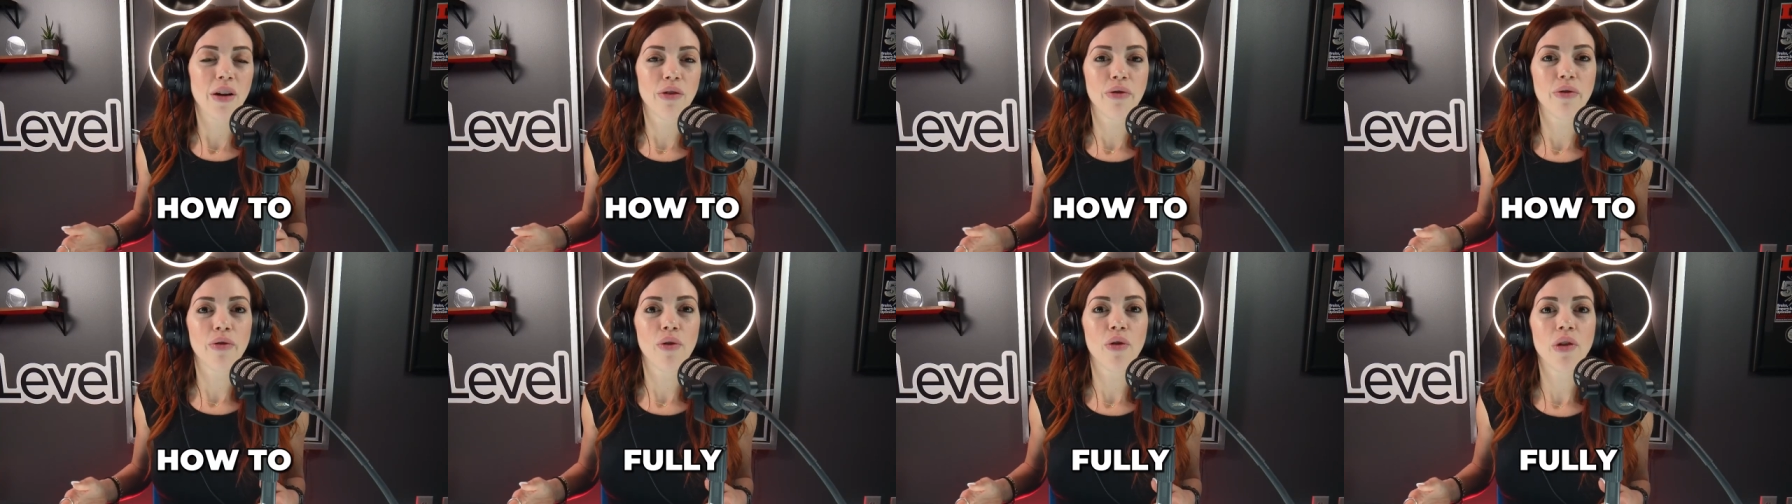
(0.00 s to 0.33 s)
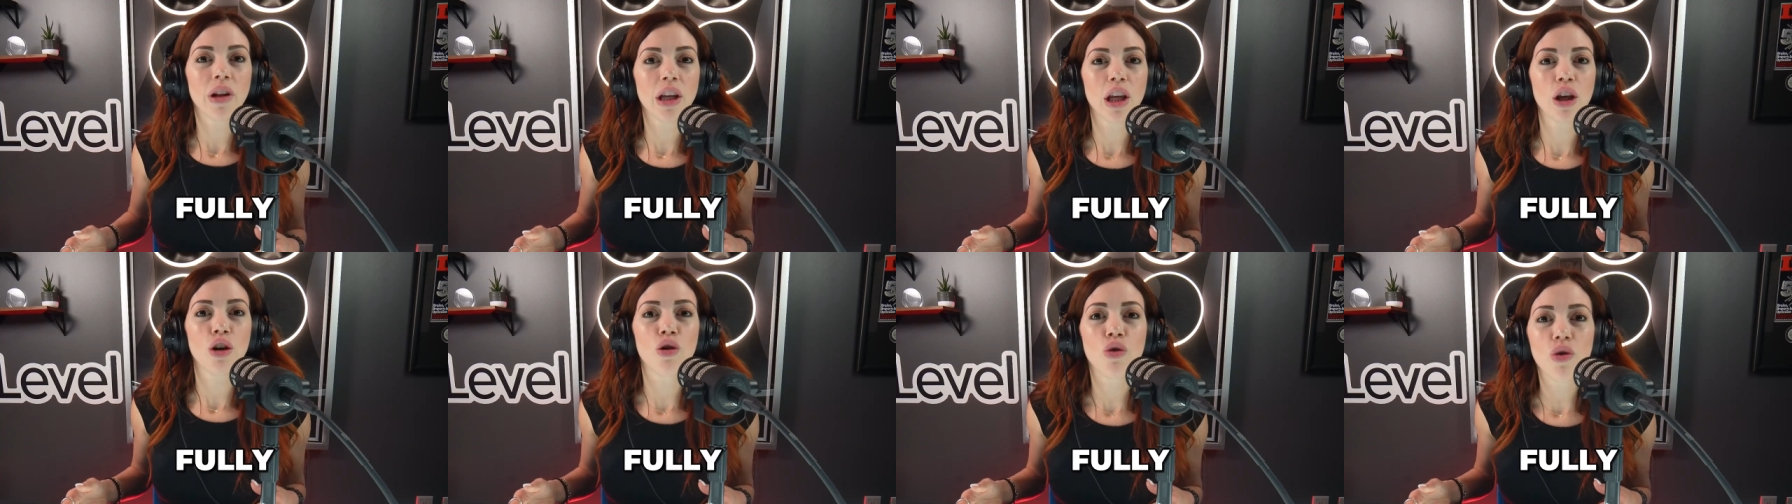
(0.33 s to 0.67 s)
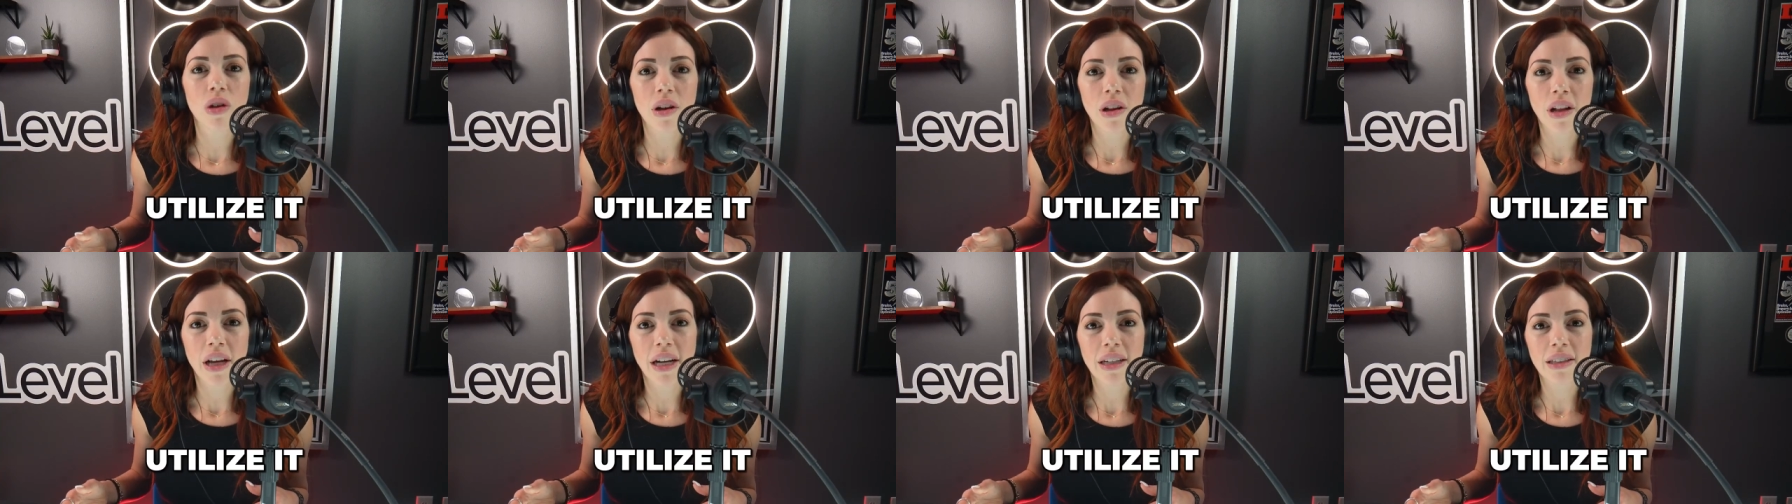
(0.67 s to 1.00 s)
to fully
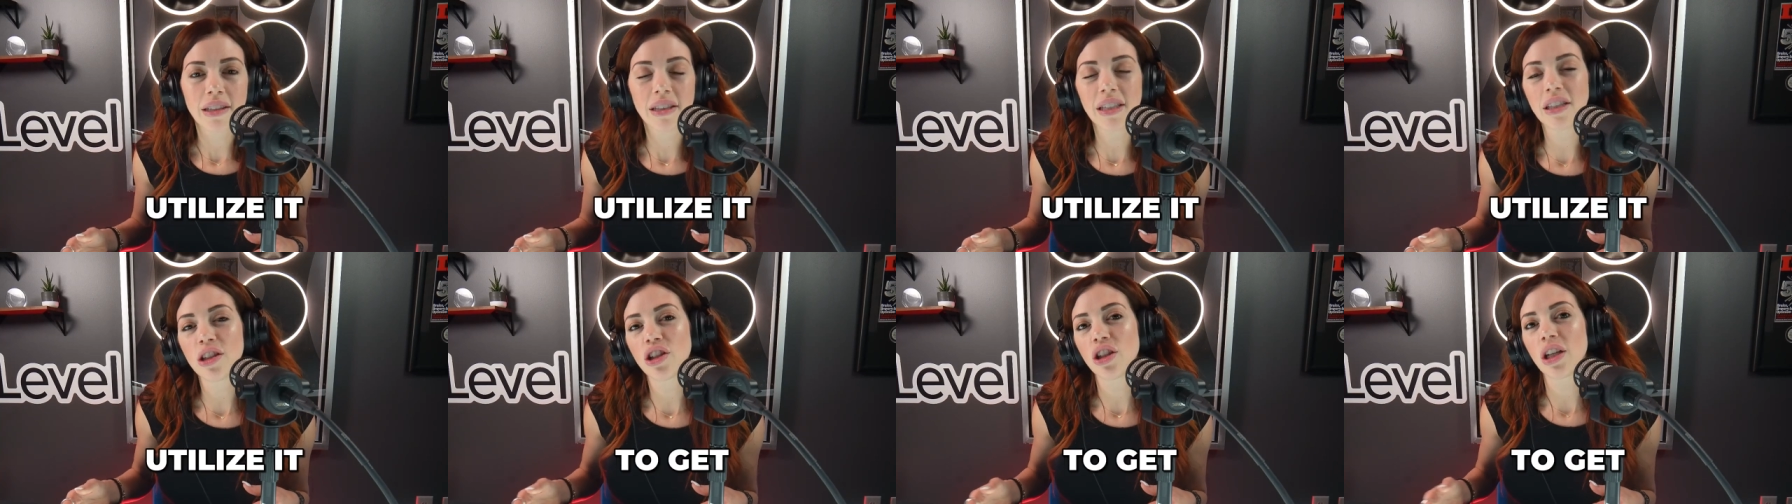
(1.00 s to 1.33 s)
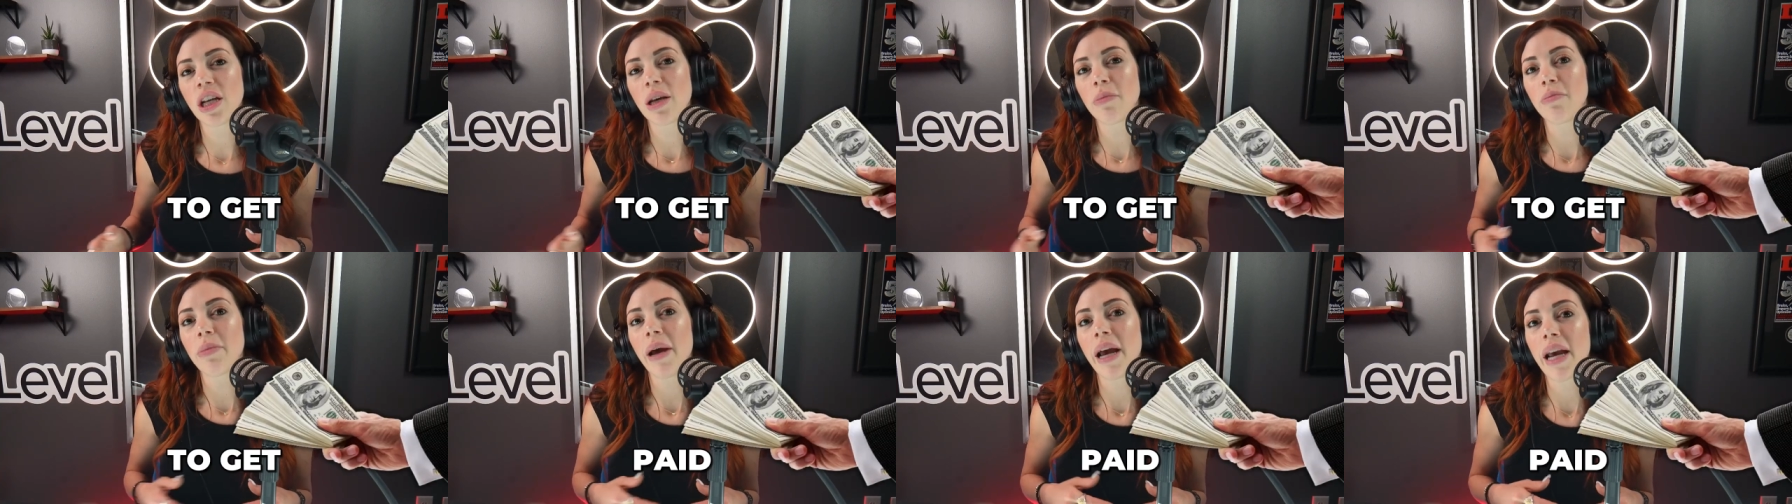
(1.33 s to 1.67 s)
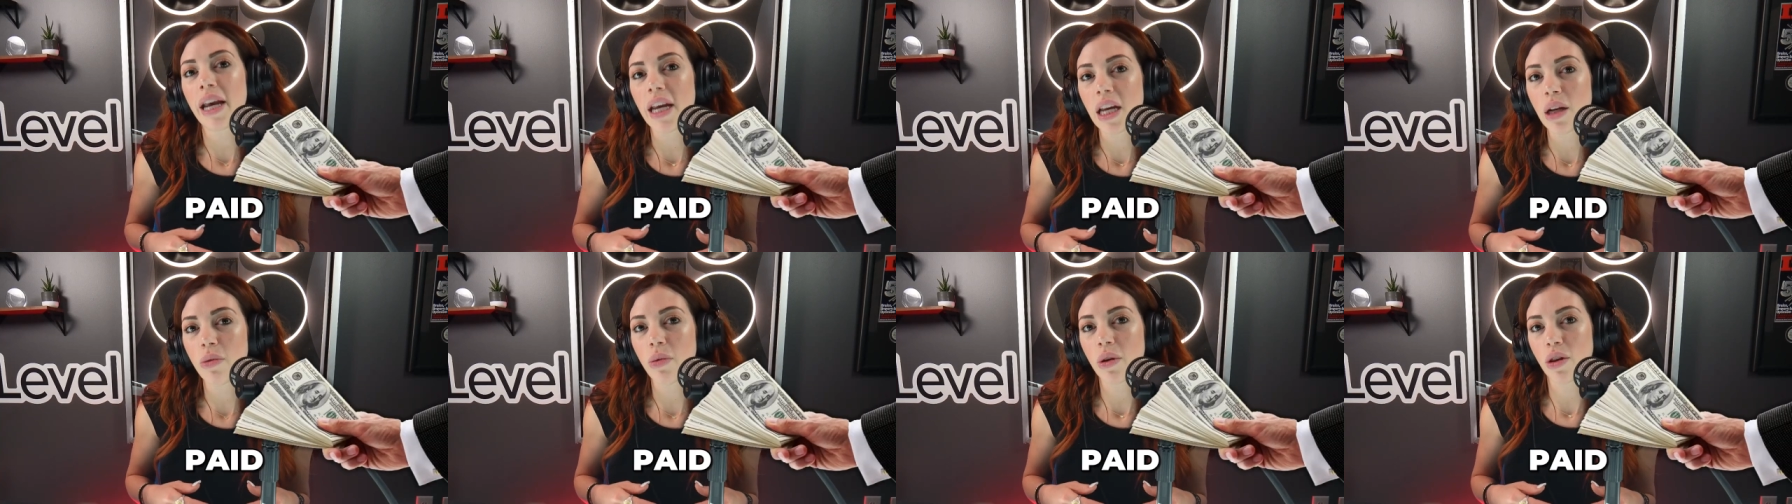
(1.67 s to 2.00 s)
utilize it to get
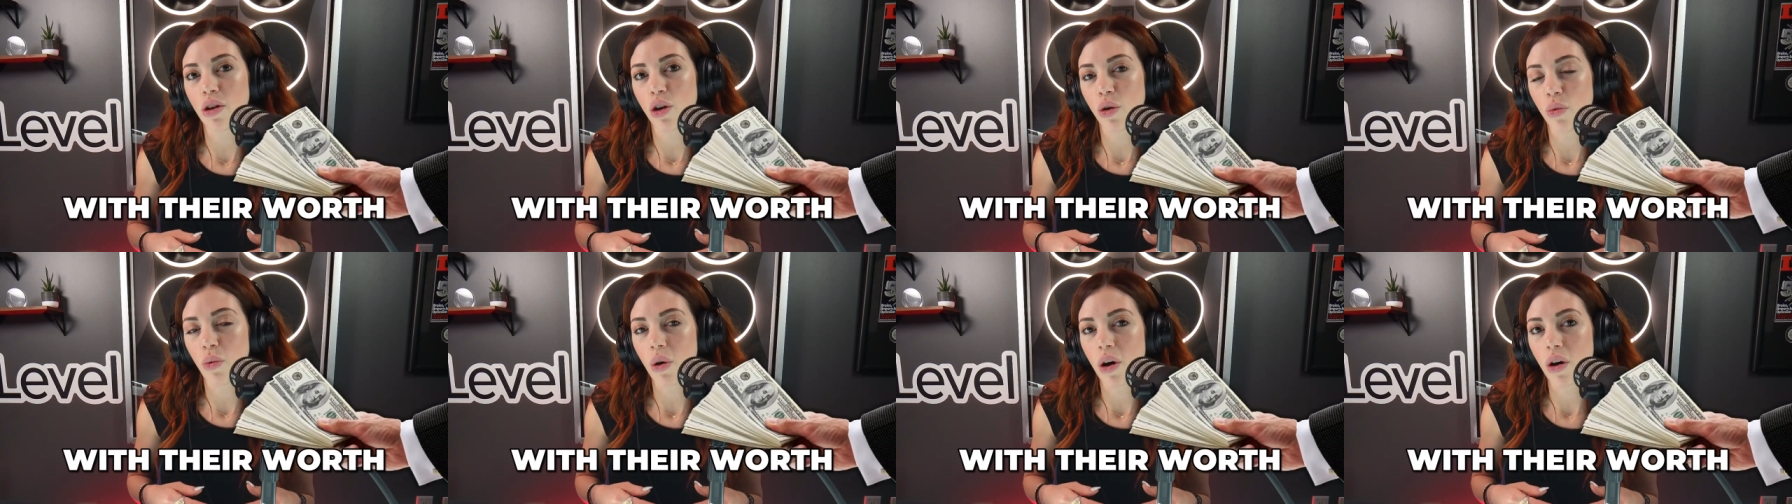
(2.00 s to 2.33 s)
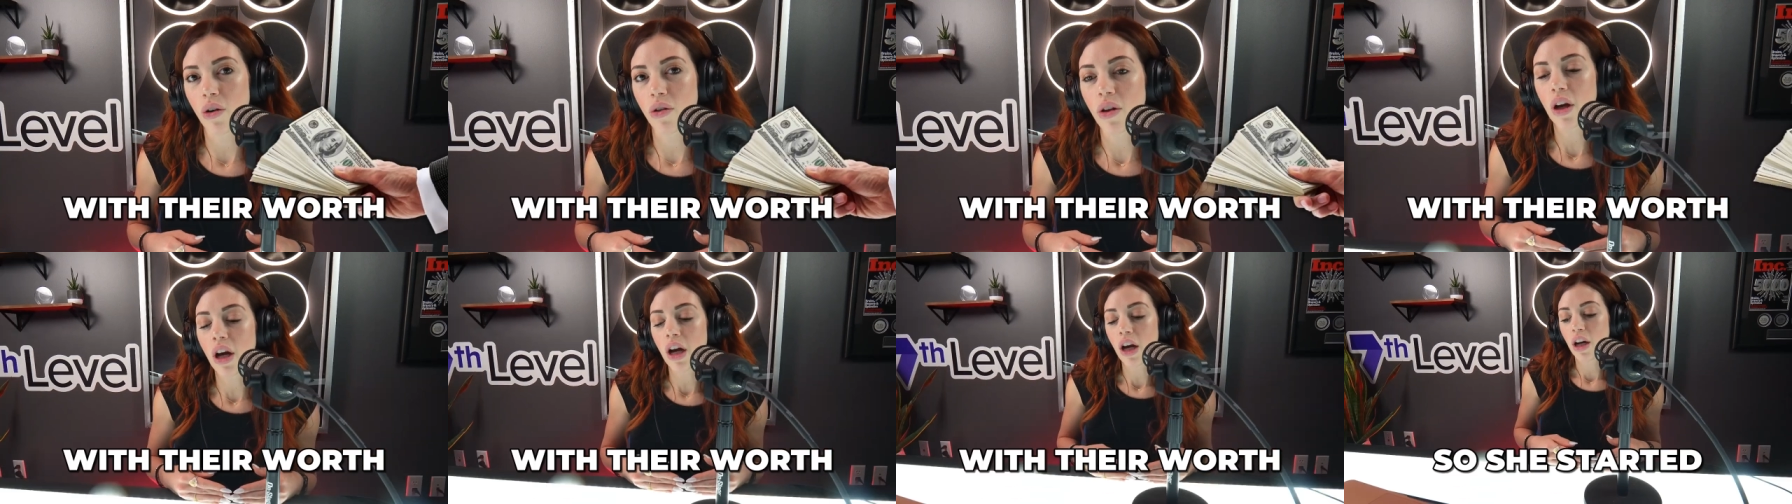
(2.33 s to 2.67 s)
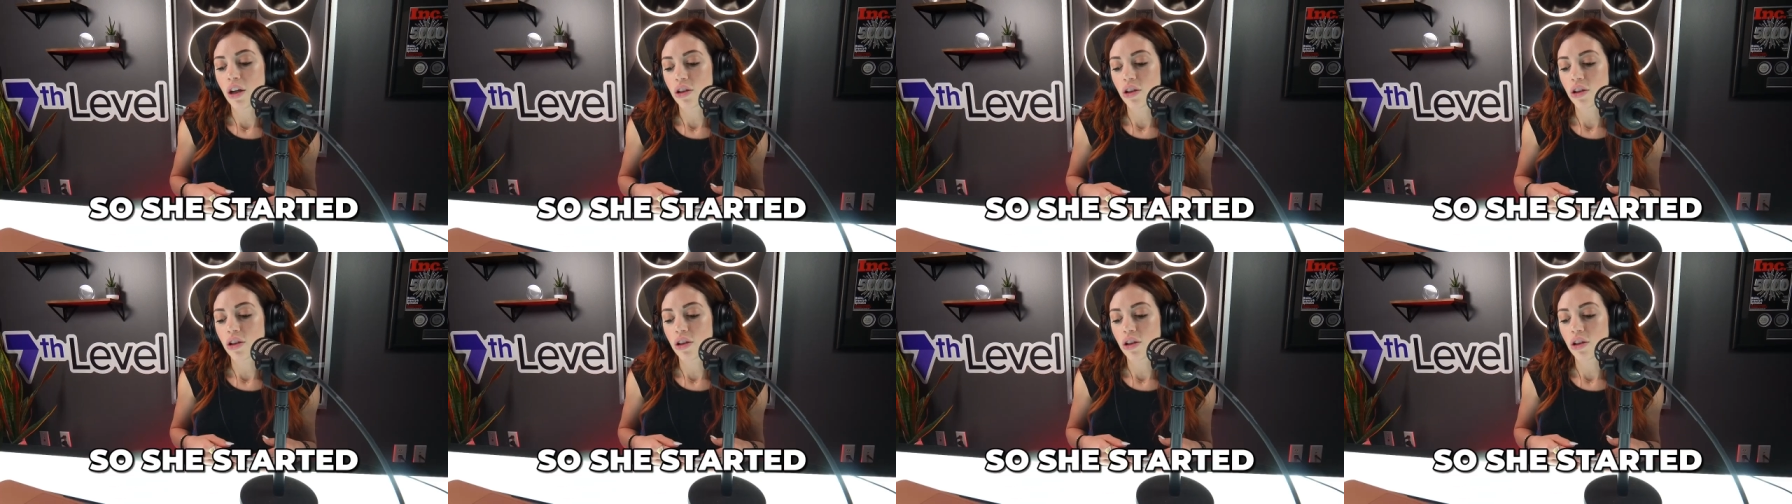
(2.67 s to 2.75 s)
paid what they're worth.